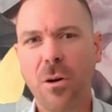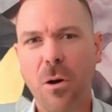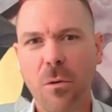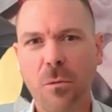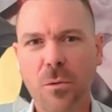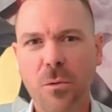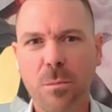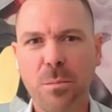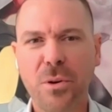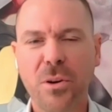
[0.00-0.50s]

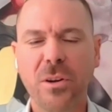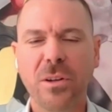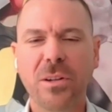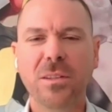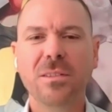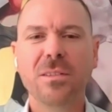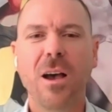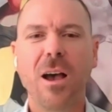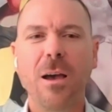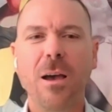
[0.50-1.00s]
over a period
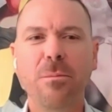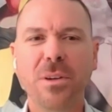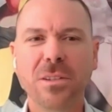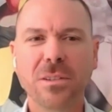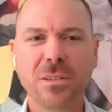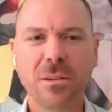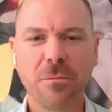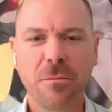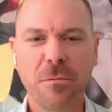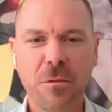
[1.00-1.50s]
of time
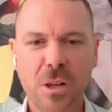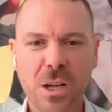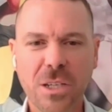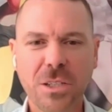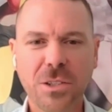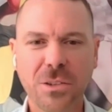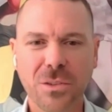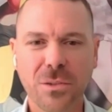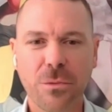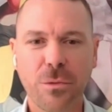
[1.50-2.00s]
because
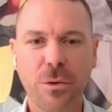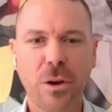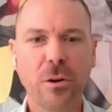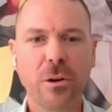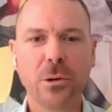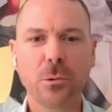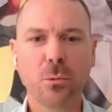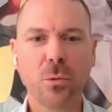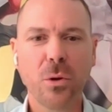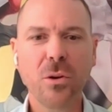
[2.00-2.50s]
inflation's
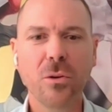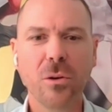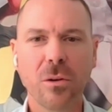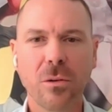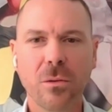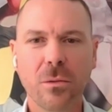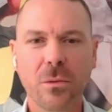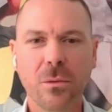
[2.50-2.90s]
very real.